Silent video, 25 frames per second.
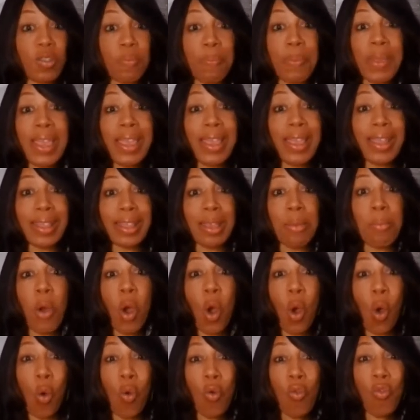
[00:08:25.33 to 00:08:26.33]
speaking them
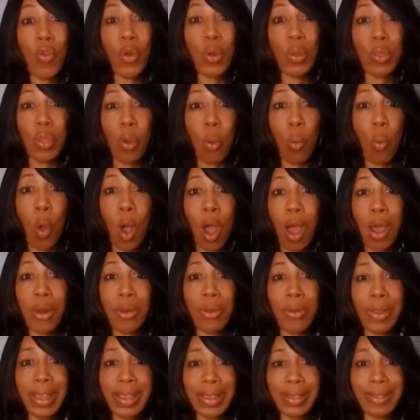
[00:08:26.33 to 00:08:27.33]
over the
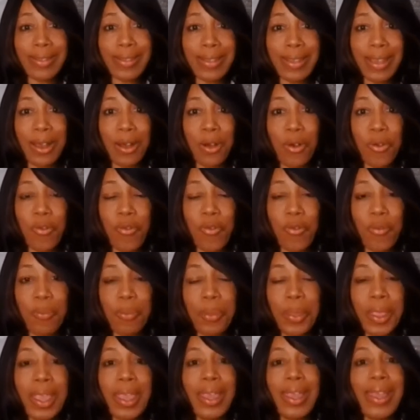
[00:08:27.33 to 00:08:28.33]
water itself,
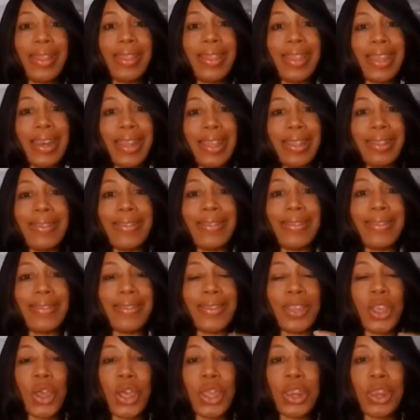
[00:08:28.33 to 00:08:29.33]
then he
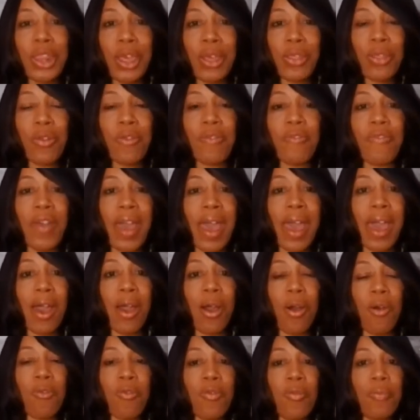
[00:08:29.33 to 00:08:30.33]
took another
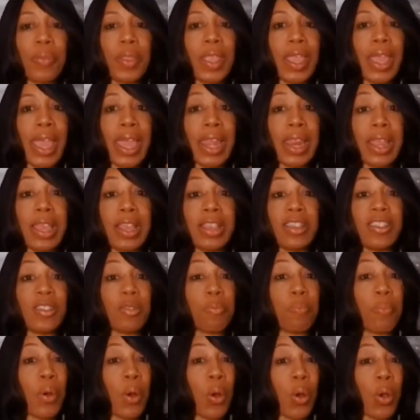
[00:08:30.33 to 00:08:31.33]
vow, and he
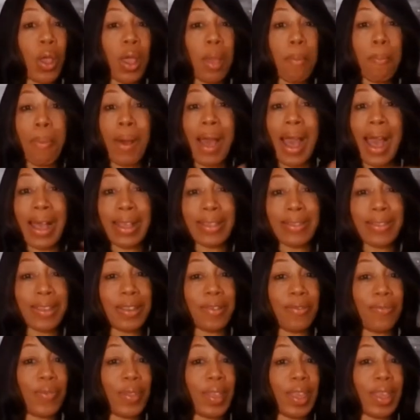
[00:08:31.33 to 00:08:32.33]
spoke
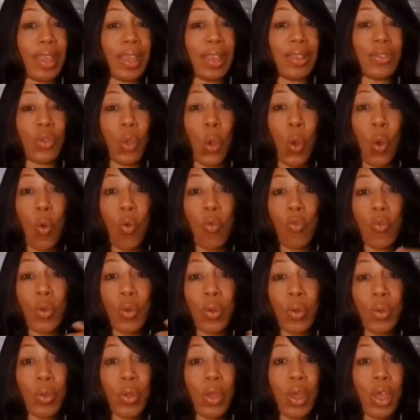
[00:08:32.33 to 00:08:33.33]
positive things
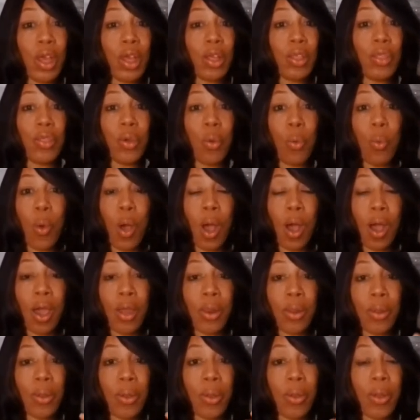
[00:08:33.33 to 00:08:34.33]
over the
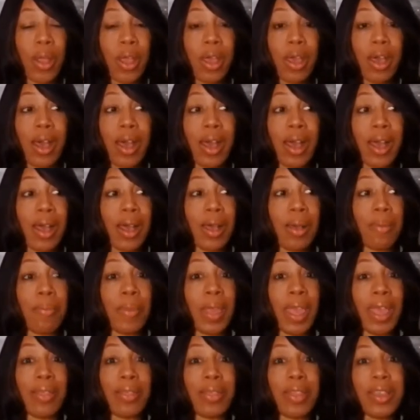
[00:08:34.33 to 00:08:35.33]
water. Um,
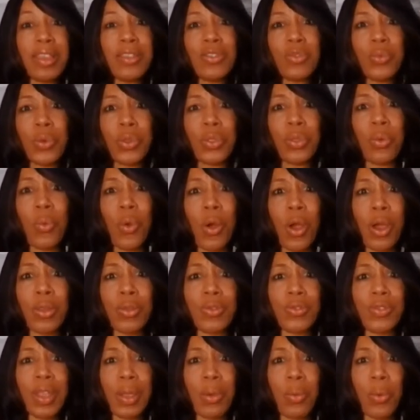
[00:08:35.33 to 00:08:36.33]
and these were the
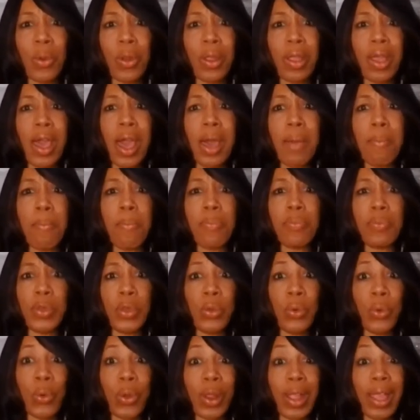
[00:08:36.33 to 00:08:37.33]
waters that were
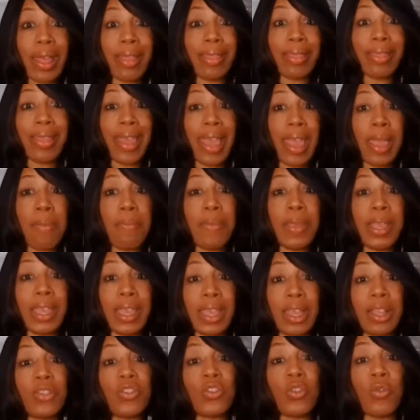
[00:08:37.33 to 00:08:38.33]
impure, and they
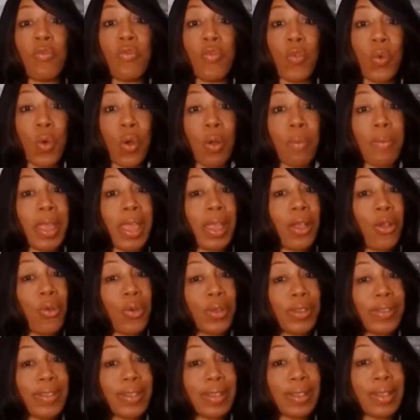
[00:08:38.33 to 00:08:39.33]
began to form and
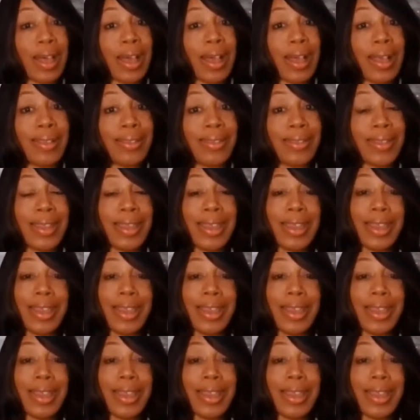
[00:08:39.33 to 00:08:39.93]
crystallize